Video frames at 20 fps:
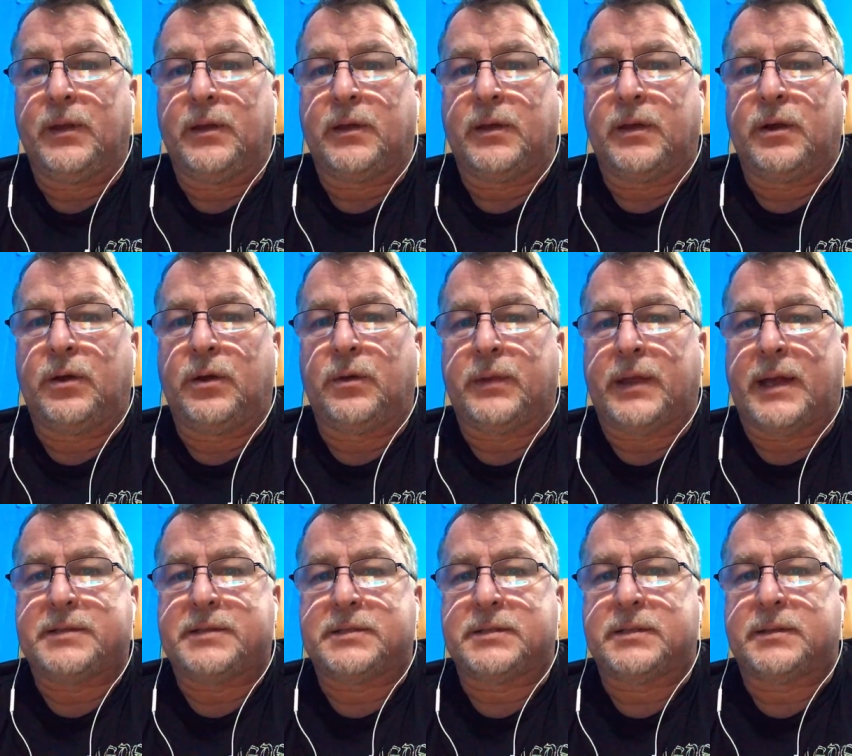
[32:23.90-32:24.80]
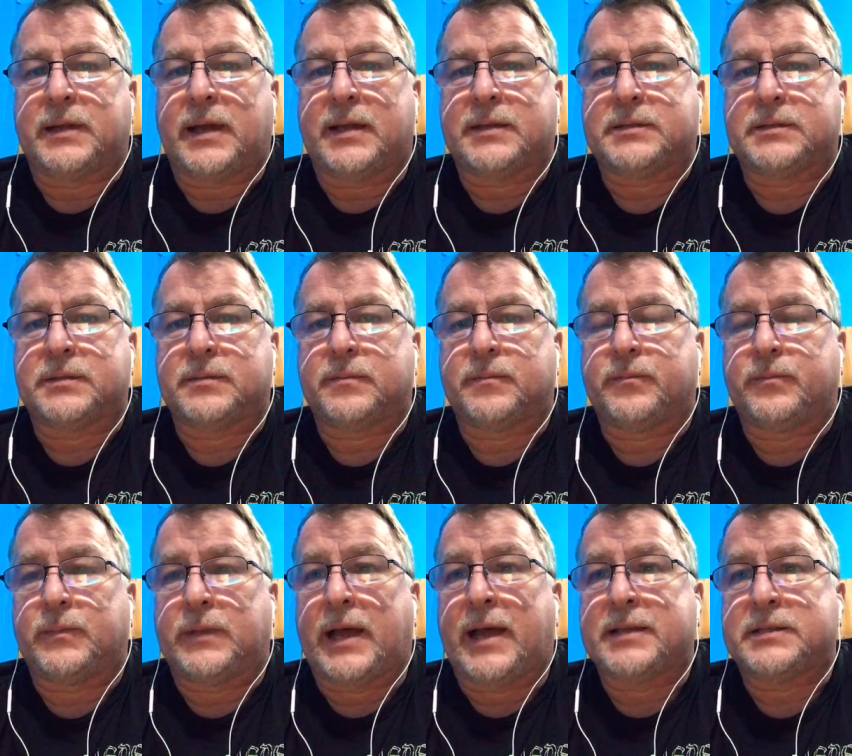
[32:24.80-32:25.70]
You know, that's
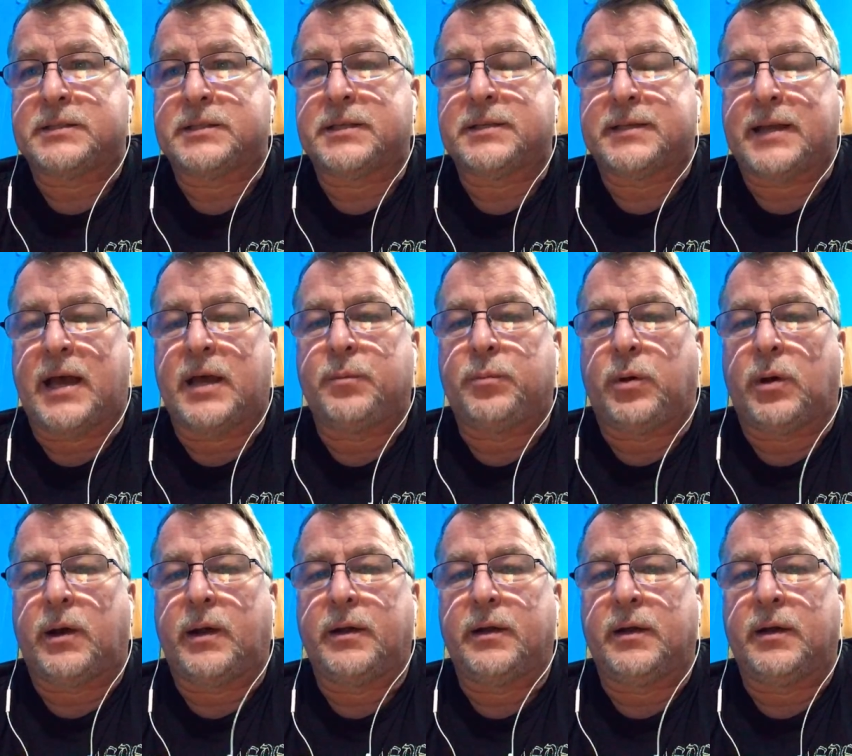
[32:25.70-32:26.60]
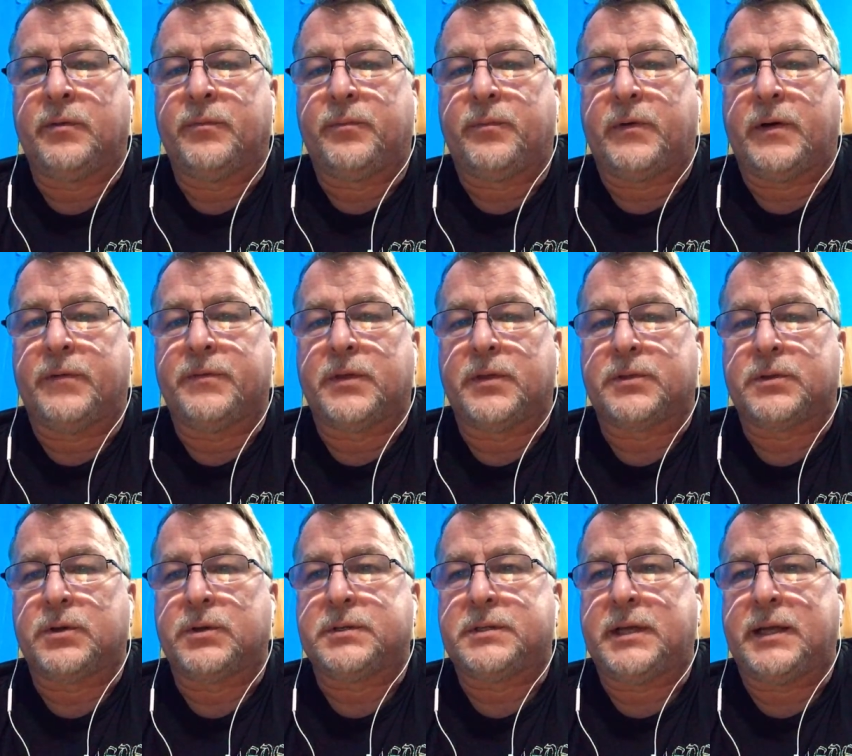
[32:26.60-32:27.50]
the sad part of the
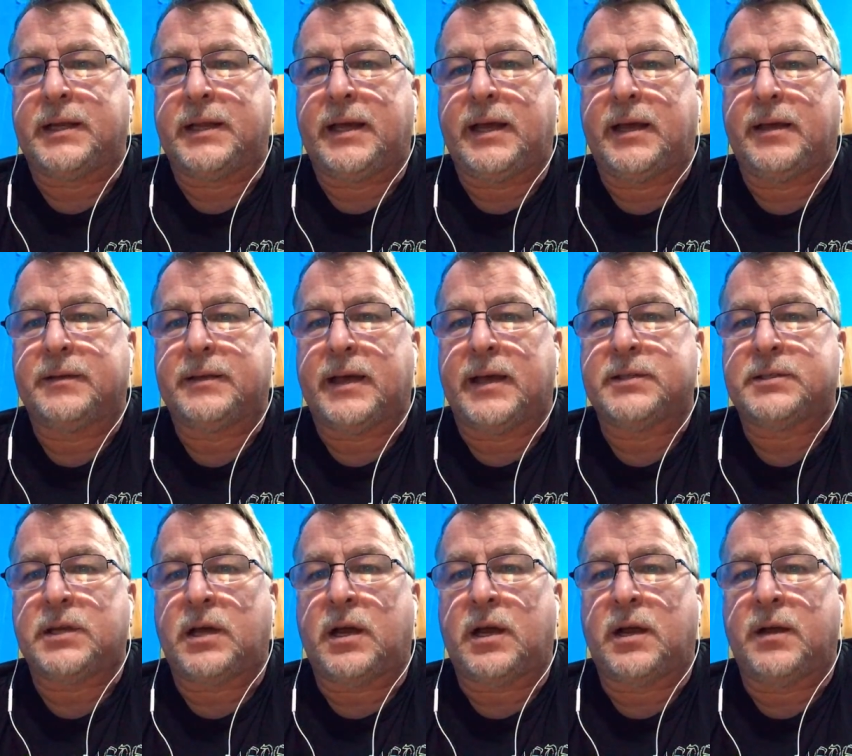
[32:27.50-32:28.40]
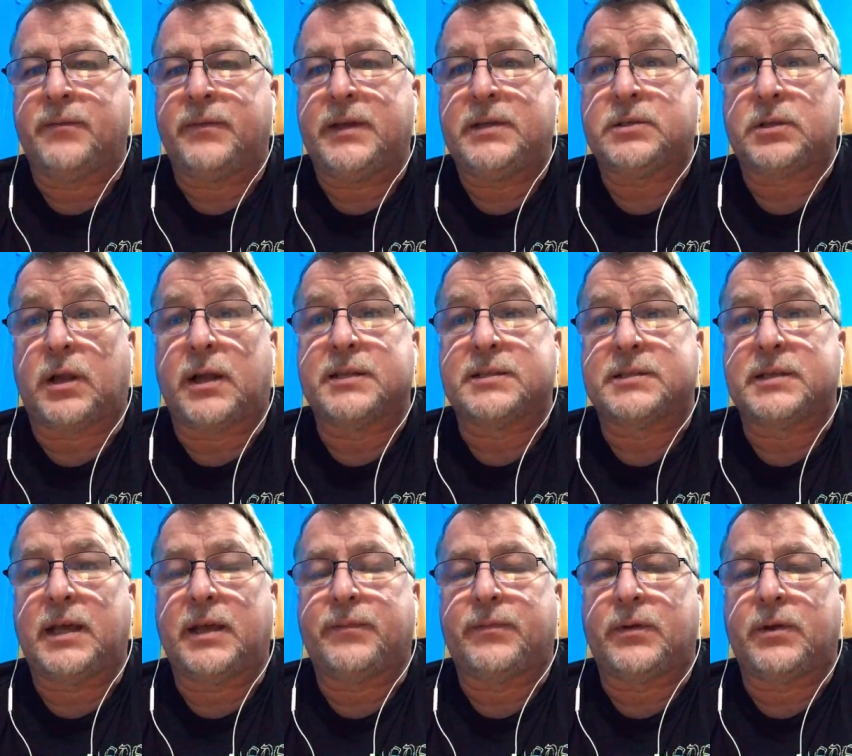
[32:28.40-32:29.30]
13A. The SRRV is a lot
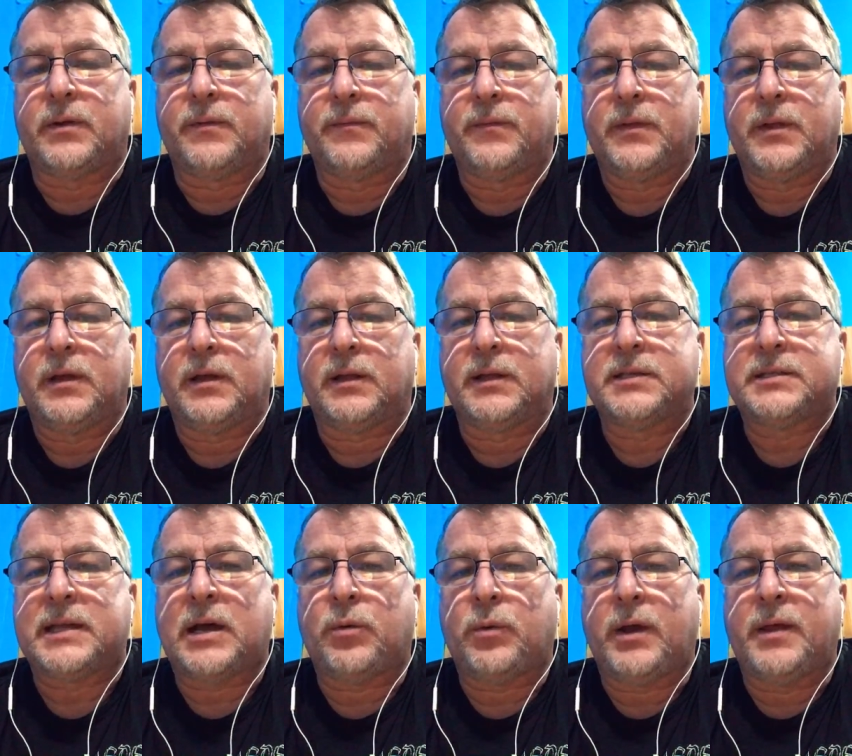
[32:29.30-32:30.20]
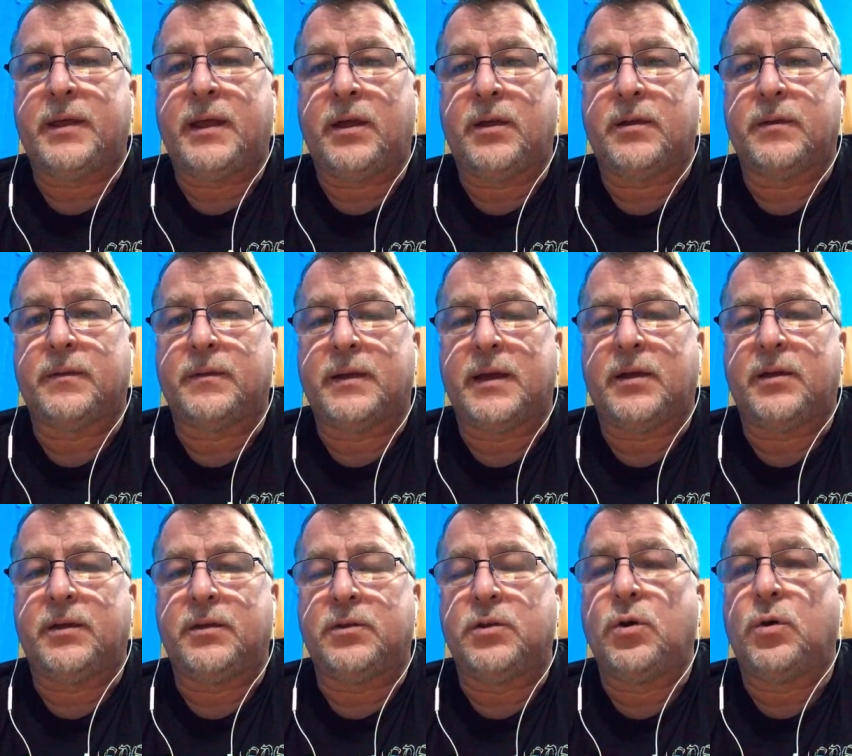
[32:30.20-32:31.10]
safer. At least that way there
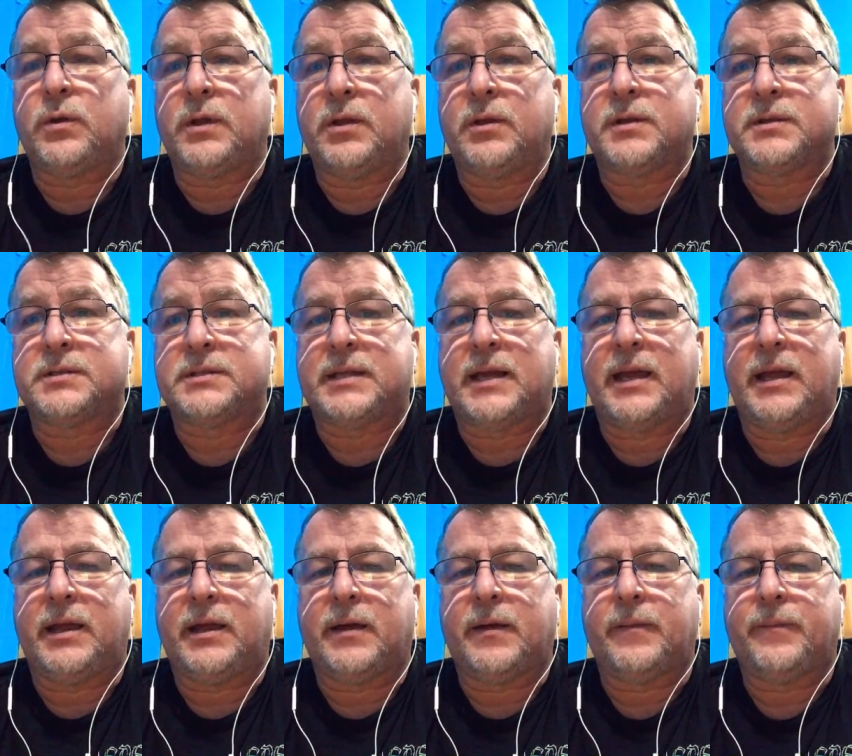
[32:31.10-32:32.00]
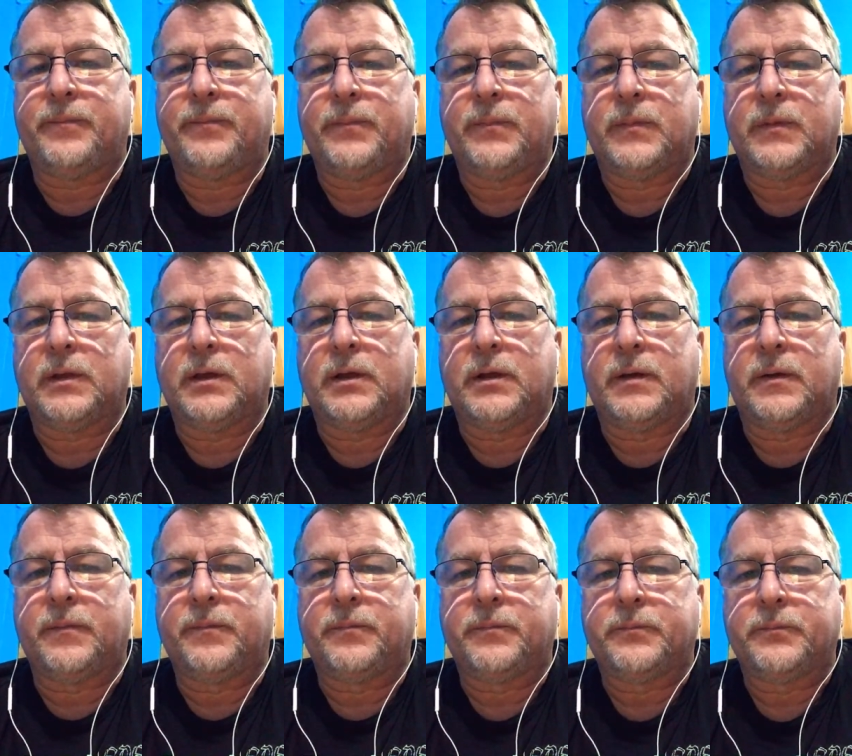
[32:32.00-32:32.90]
you know that you can stay here, you know.